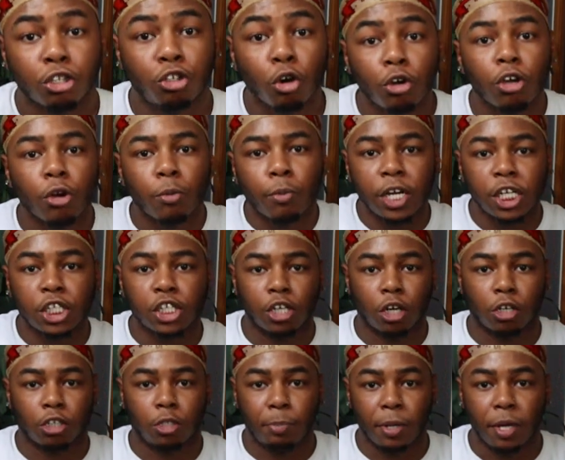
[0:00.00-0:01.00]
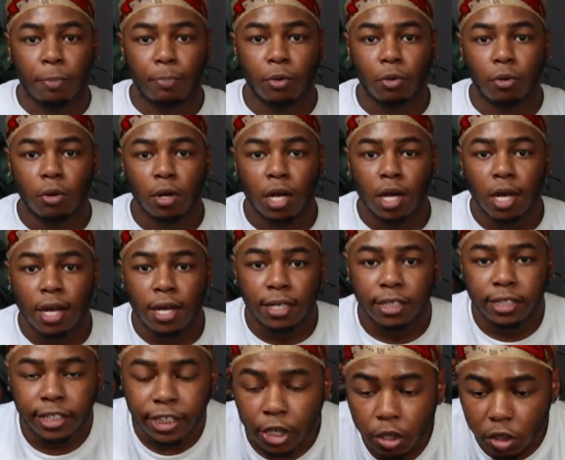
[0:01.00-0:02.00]
Do your research, people.
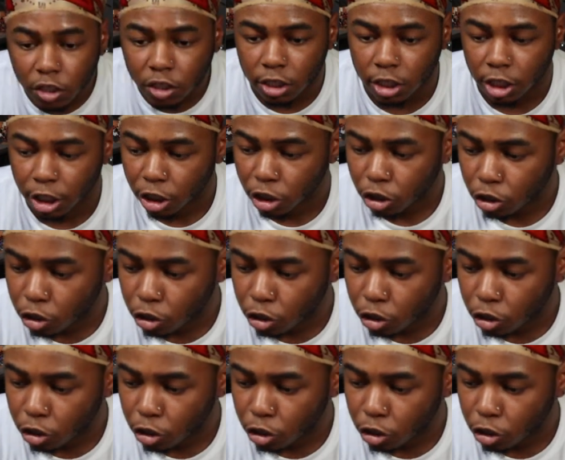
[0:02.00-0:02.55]
Seriously.